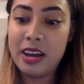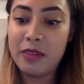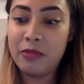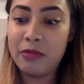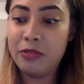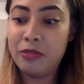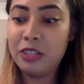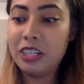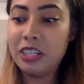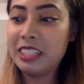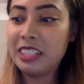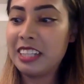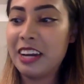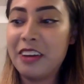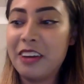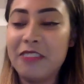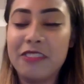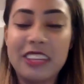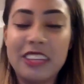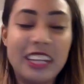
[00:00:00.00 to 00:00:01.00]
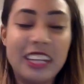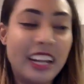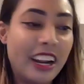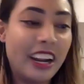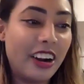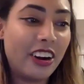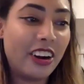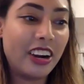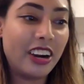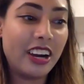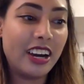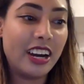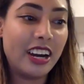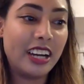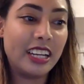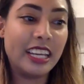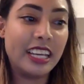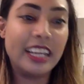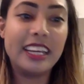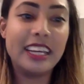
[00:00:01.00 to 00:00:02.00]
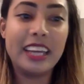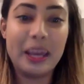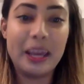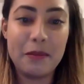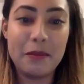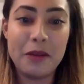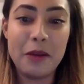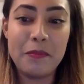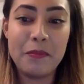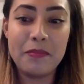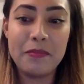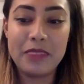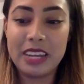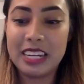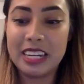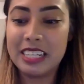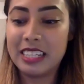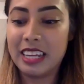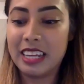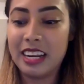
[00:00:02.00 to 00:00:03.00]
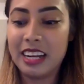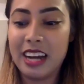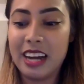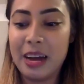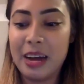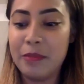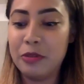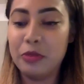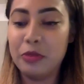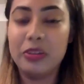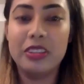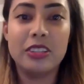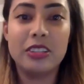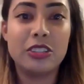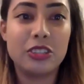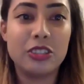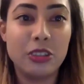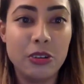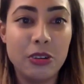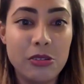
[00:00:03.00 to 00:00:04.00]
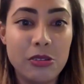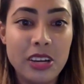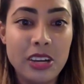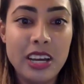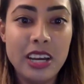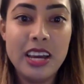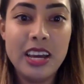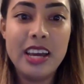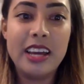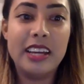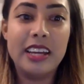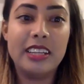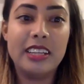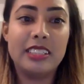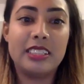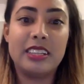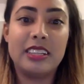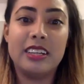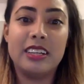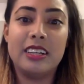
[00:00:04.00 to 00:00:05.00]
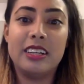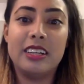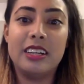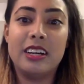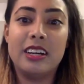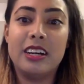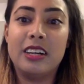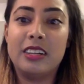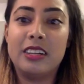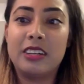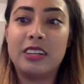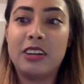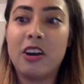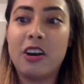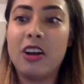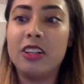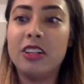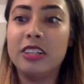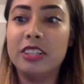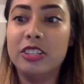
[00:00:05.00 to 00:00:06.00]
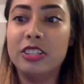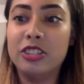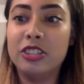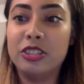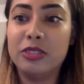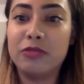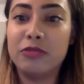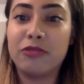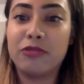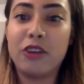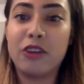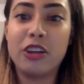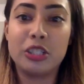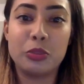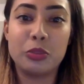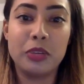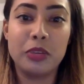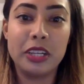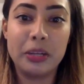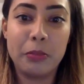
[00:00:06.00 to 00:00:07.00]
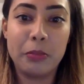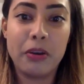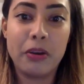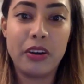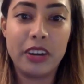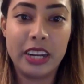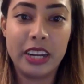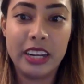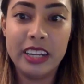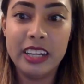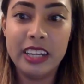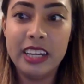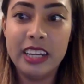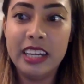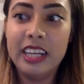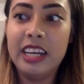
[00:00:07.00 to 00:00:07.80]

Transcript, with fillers: just out of thin air a gig came up and he said i'm doing this show it's a, a college frosh week party